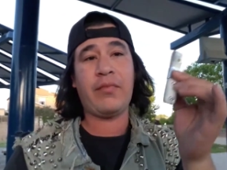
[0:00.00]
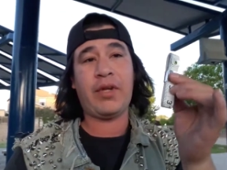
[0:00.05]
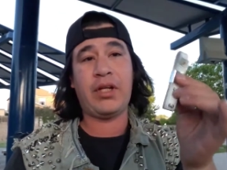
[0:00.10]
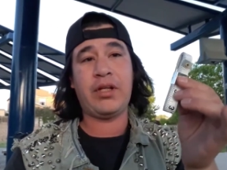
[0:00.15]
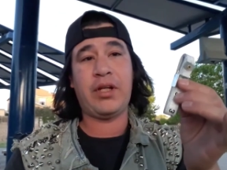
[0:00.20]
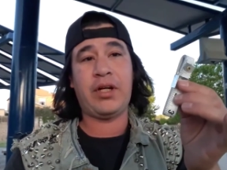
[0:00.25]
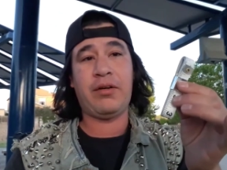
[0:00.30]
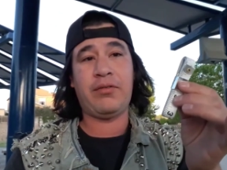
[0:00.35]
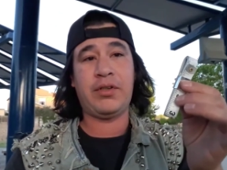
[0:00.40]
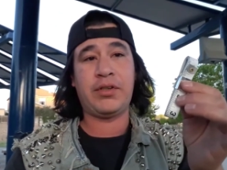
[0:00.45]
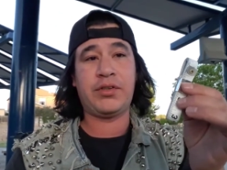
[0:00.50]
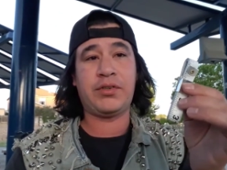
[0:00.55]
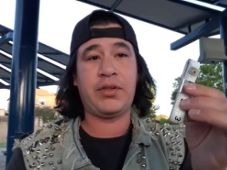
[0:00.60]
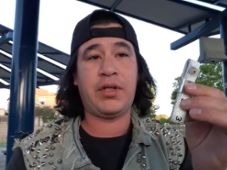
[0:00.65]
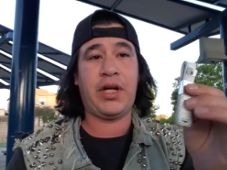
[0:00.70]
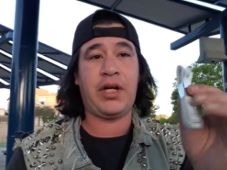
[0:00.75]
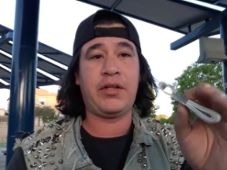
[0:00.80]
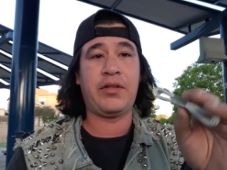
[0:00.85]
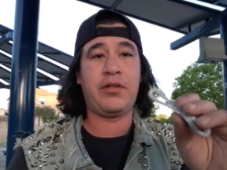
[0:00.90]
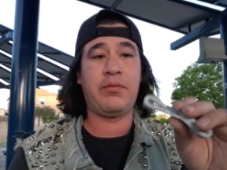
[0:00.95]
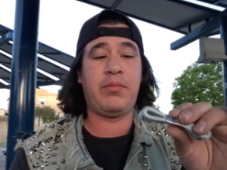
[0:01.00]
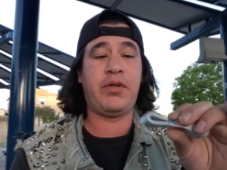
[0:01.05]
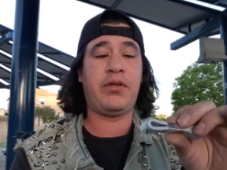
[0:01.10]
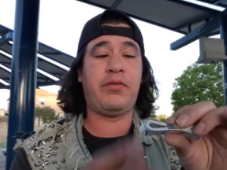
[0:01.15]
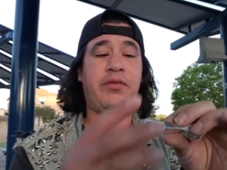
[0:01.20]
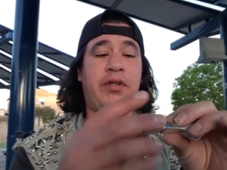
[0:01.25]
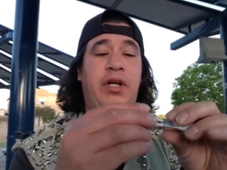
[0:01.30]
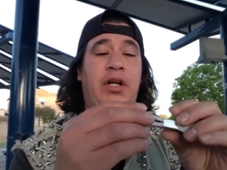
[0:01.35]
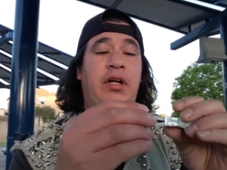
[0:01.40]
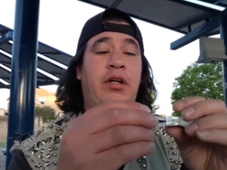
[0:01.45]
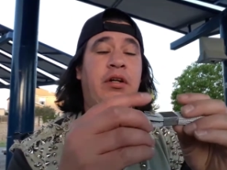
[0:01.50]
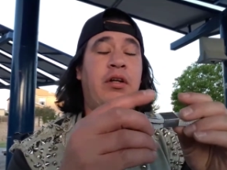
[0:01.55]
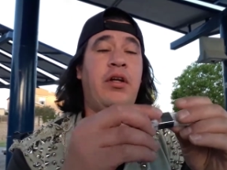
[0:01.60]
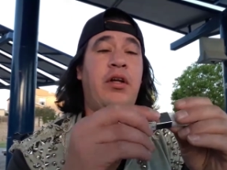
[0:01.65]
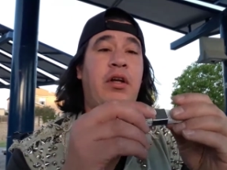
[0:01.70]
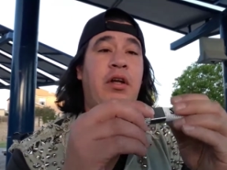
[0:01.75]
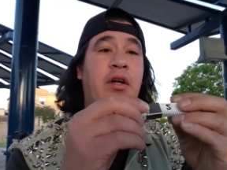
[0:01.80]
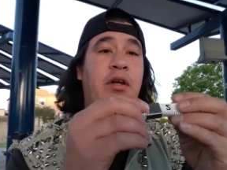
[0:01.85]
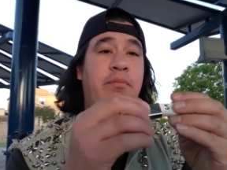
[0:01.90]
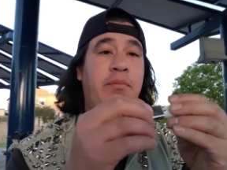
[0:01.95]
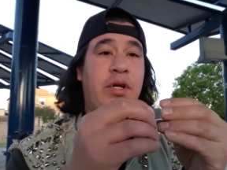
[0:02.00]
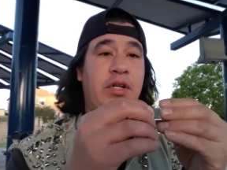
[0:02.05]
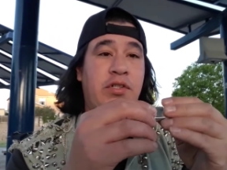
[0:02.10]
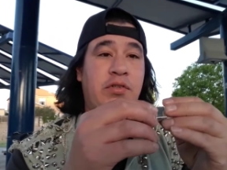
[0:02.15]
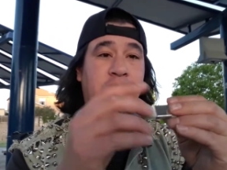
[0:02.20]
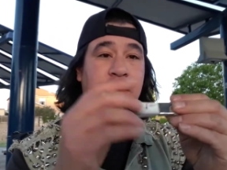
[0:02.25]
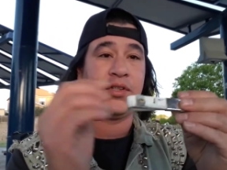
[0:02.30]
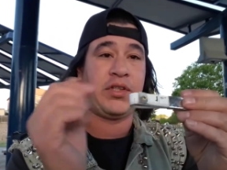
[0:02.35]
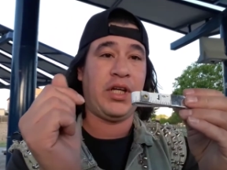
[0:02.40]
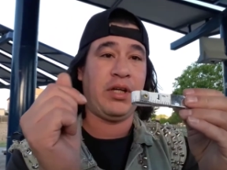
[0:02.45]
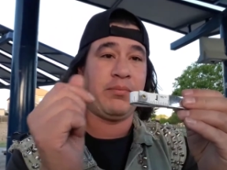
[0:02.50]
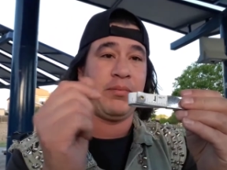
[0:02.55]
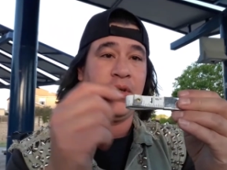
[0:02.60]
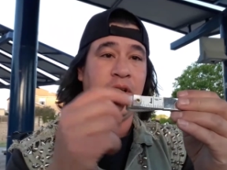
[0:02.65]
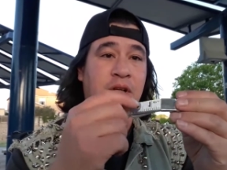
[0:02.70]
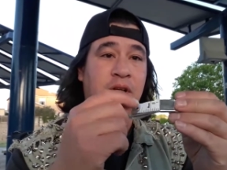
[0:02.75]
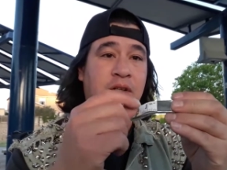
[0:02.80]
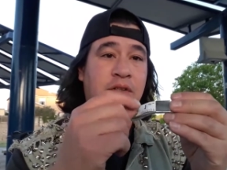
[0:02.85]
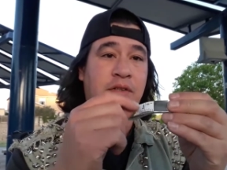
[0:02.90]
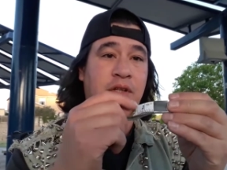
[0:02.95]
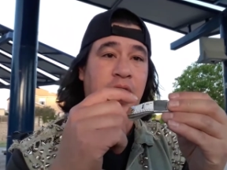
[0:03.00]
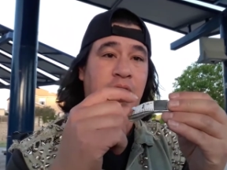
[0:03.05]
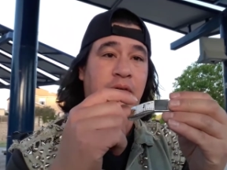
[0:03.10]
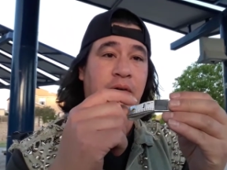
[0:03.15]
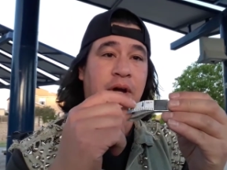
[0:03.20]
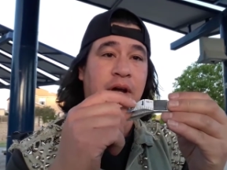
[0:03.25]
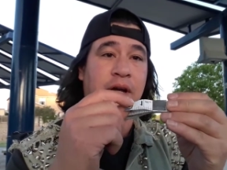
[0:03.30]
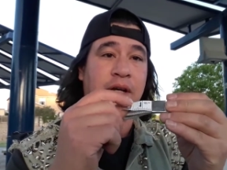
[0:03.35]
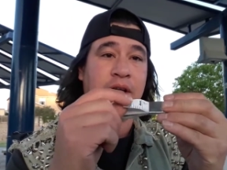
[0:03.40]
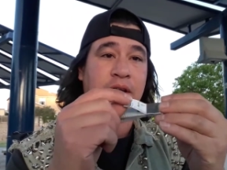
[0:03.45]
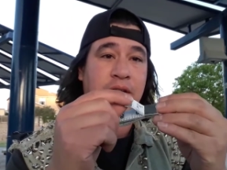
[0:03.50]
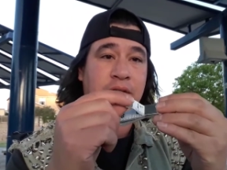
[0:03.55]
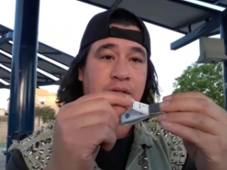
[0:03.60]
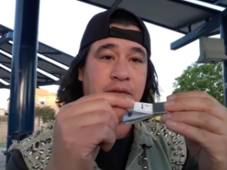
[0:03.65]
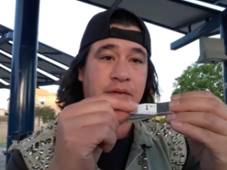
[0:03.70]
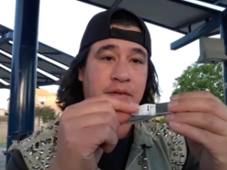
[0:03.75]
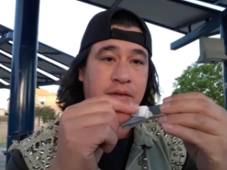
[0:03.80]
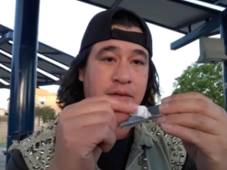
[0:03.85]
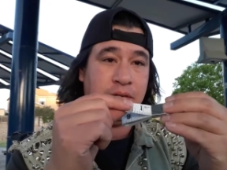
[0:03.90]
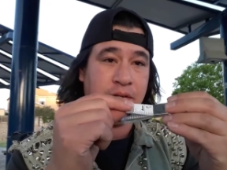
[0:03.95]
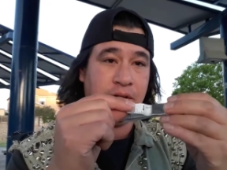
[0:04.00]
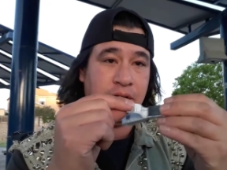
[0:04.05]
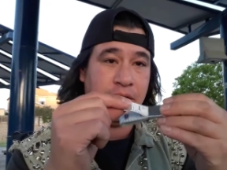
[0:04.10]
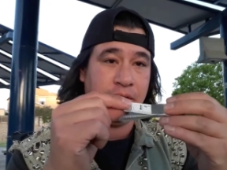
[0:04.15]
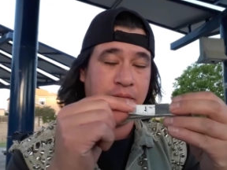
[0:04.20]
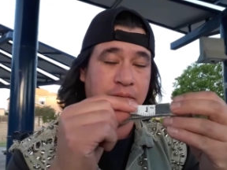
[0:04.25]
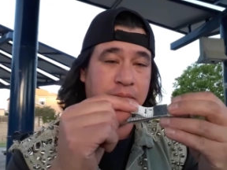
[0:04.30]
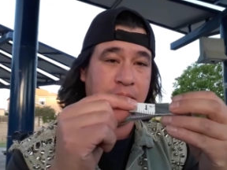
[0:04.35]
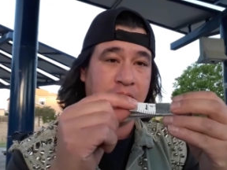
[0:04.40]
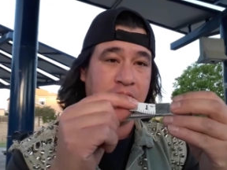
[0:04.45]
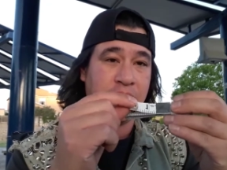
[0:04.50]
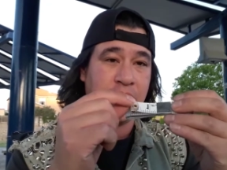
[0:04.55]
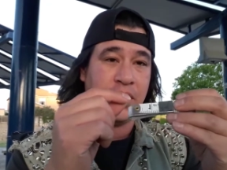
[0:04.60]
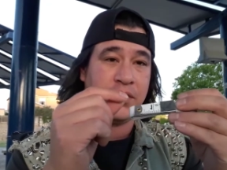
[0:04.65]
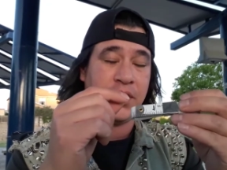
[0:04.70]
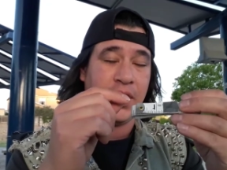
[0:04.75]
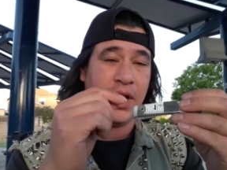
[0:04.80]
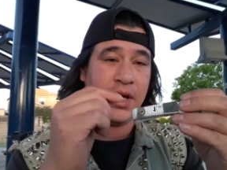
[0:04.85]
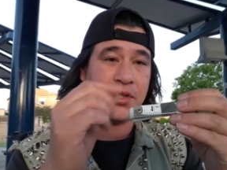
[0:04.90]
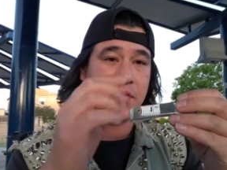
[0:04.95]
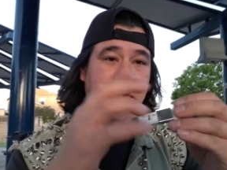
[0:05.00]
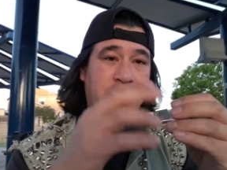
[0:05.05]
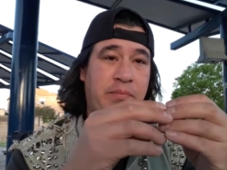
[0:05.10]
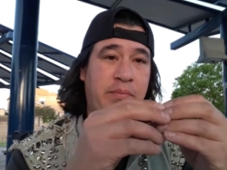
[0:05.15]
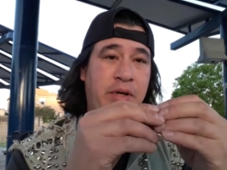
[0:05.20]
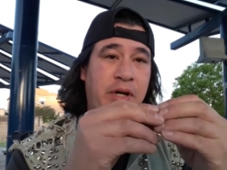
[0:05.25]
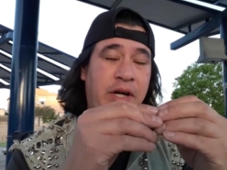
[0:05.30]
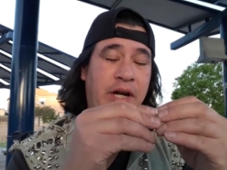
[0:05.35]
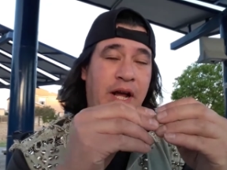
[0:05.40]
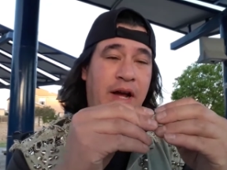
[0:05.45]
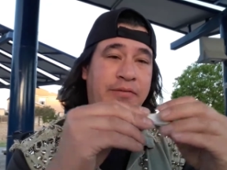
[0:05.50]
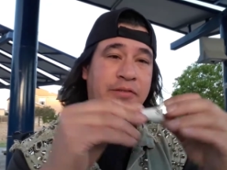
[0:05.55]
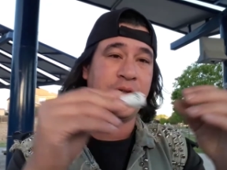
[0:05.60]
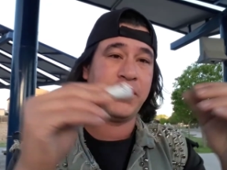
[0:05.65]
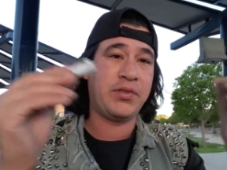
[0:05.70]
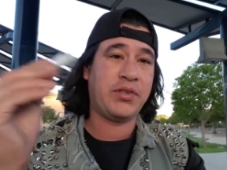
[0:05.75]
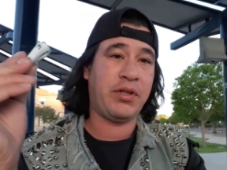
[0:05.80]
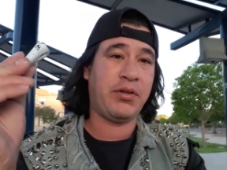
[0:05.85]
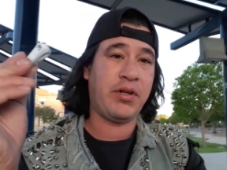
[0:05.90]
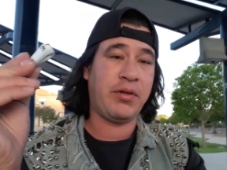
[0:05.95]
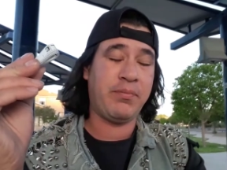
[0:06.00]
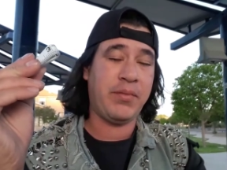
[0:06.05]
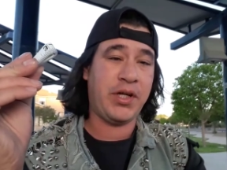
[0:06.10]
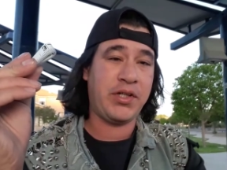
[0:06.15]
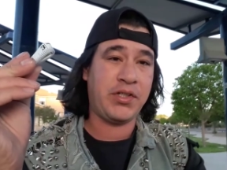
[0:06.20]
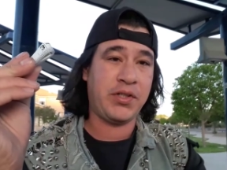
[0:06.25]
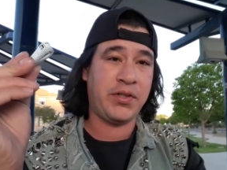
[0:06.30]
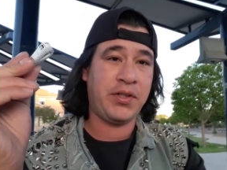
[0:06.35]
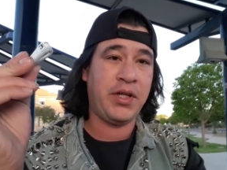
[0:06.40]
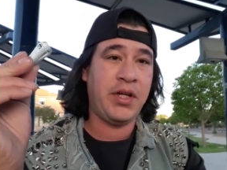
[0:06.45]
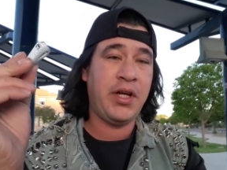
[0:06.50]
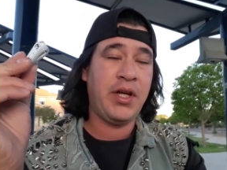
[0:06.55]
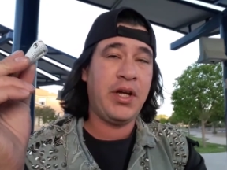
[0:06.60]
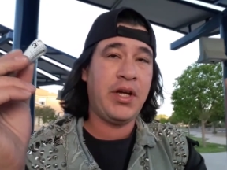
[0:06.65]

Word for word: And then I've also got a little bit of uh, measuring tape. So that way I can, you know, measure out the extra part after it's already measured.